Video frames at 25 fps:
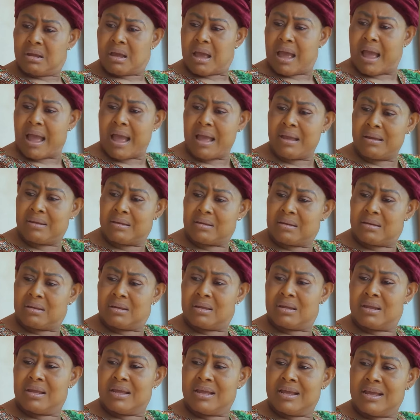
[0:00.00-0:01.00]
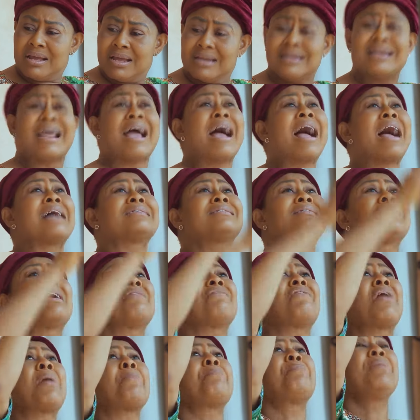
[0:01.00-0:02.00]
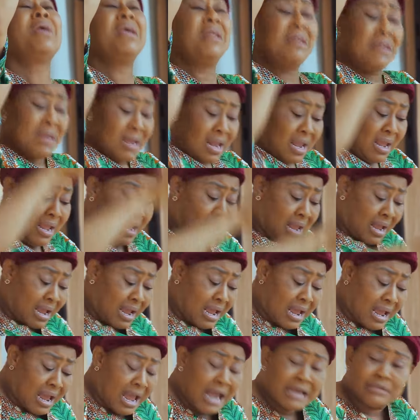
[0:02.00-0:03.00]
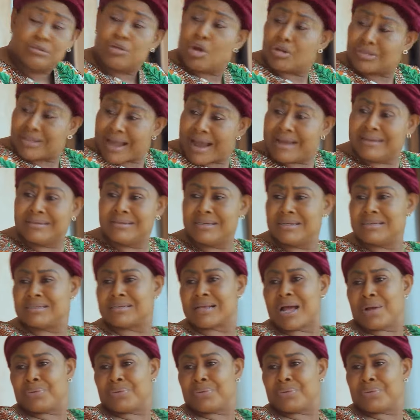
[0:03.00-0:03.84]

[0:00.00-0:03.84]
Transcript: Eh? There has never been a daughter in this